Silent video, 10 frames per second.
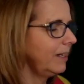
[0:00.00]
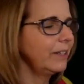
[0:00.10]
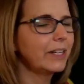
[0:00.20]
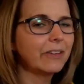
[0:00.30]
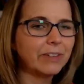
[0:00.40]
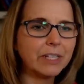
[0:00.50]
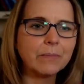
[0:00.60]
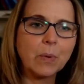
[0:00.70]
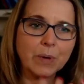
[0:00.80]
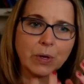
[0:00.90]
You're giving them
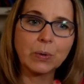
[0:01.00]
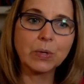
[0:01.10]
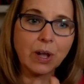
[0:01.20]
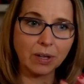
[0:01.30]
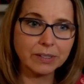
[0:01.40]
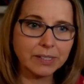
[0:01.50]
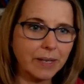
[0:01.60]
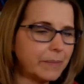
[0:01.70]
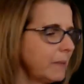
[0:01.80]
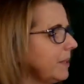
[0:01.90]
what we call
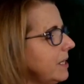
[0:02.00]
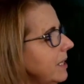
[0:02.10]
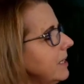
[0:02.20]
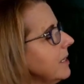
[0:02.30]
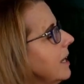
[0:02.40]
concept images.